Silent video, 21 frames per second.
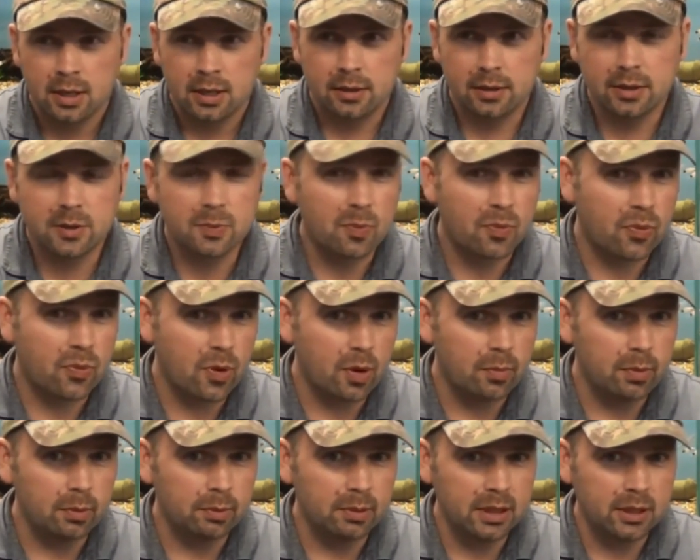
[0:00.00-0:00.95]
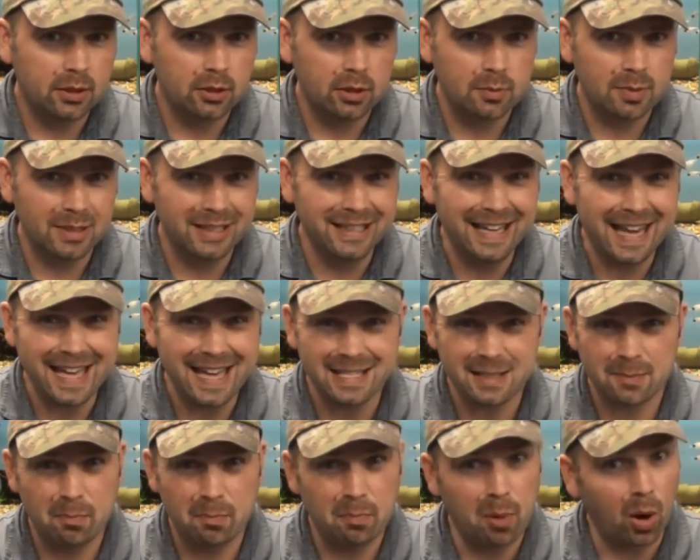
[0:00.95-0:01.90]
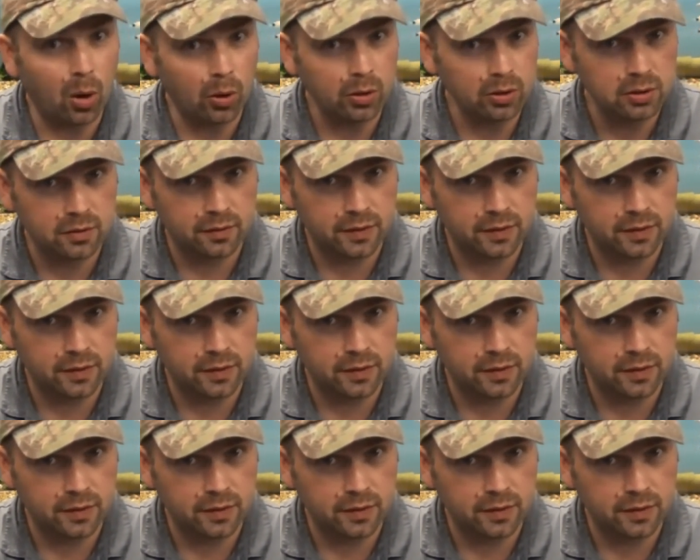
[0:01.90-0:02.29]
There's probably going to be less pond